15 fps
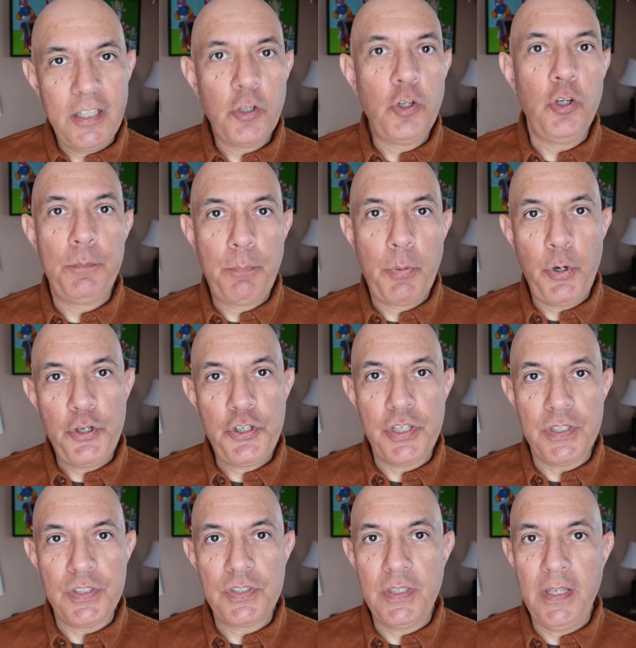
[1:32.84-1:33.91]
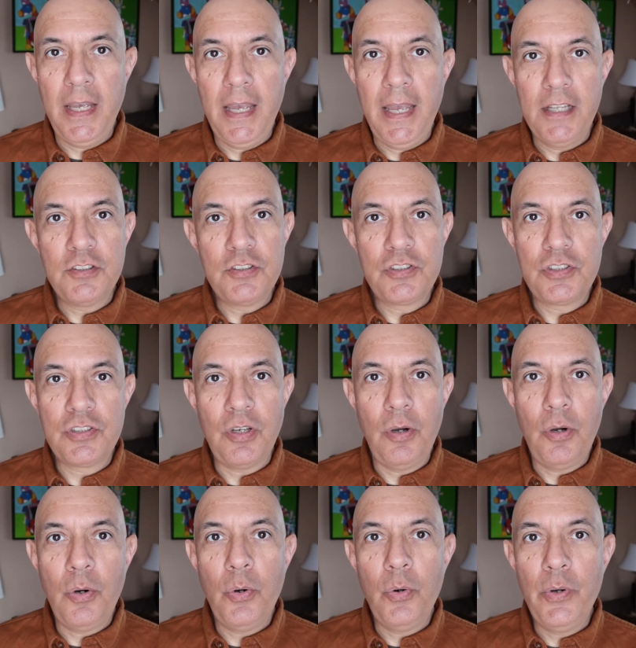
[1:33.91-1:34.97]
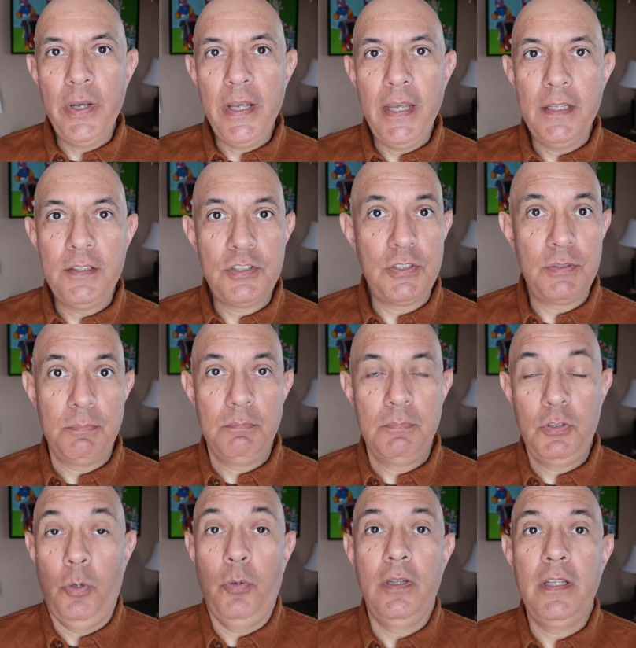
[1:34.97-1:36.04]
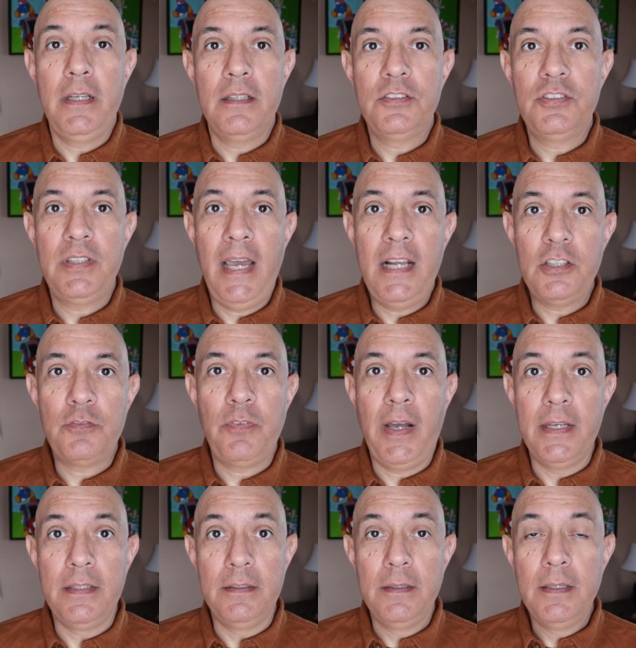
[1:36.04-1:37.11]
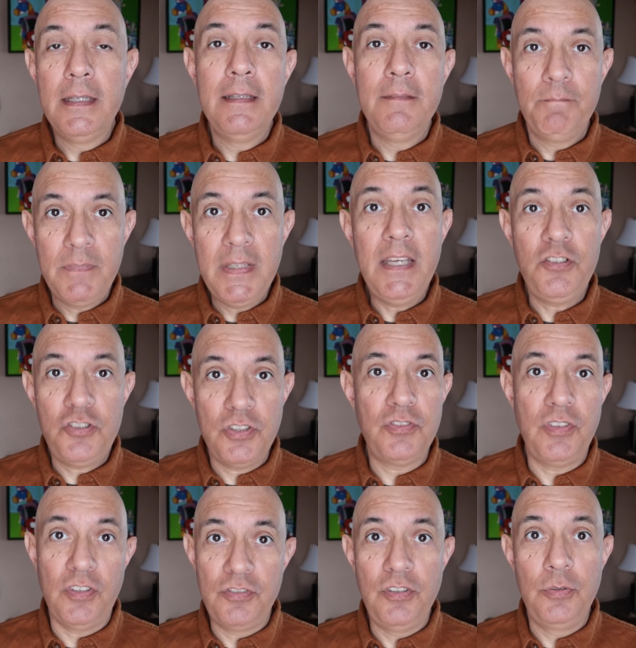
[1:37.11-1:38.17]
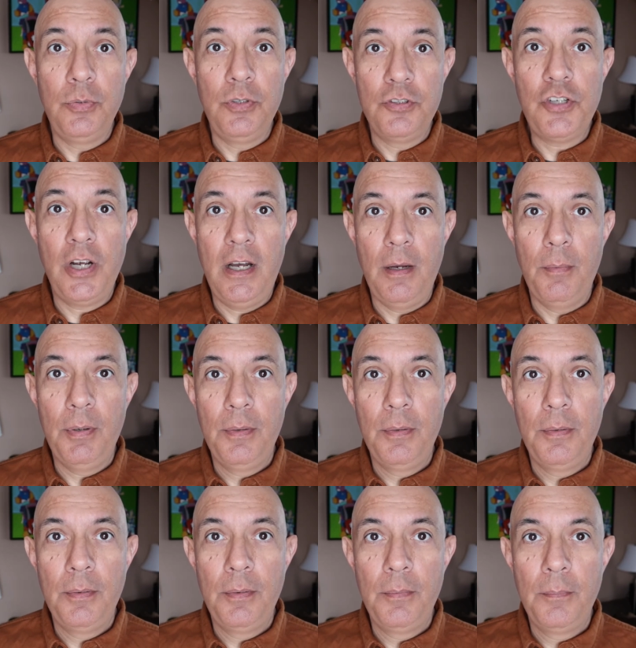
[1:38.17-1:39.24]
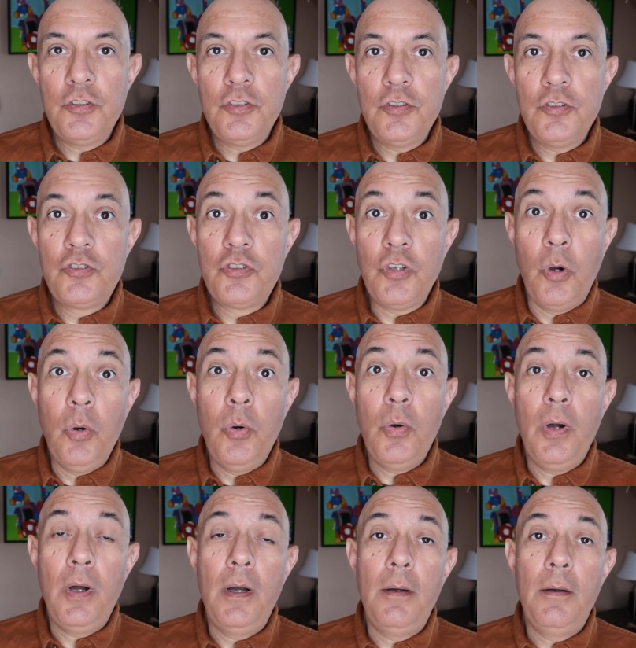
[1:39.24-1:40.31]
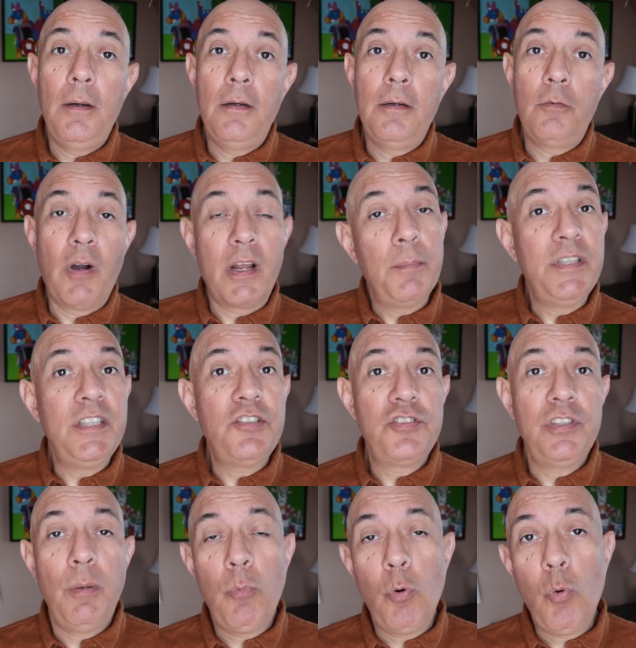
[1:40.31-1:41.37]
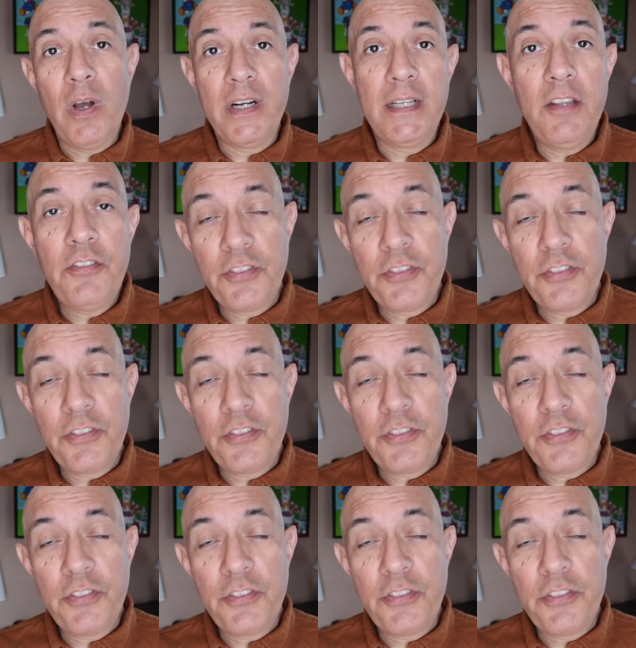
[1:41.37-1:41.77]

a good purchase, and so it's totally unsatisfying. It just doesn't do the job. So recommendation number 1, get